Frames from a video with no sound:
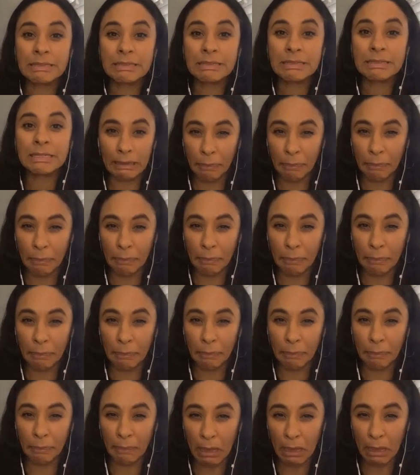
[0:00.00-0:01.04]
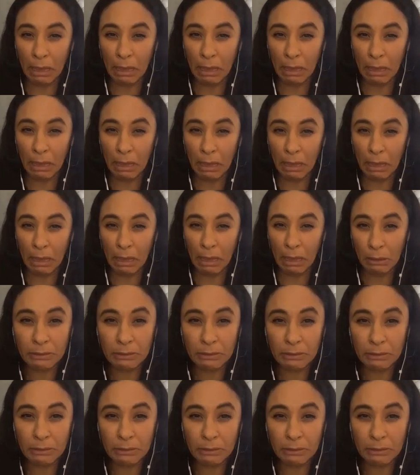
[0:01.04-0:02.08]
like a thousand messages
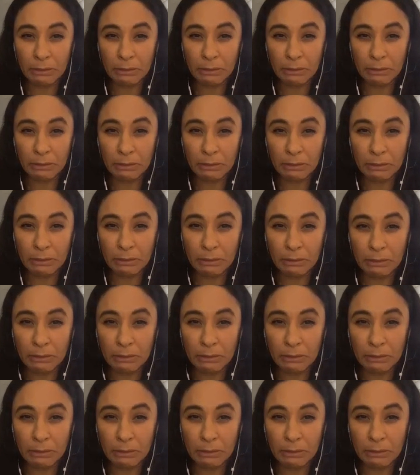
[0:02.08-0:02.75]
behind, which is bizarre,